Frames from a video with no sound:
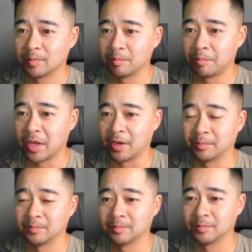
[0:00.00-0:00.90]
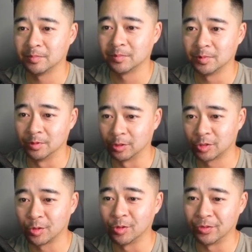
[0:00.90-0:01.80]
Bam. Looks
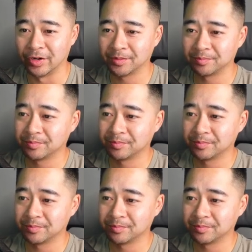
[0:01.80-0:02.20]
cool, right?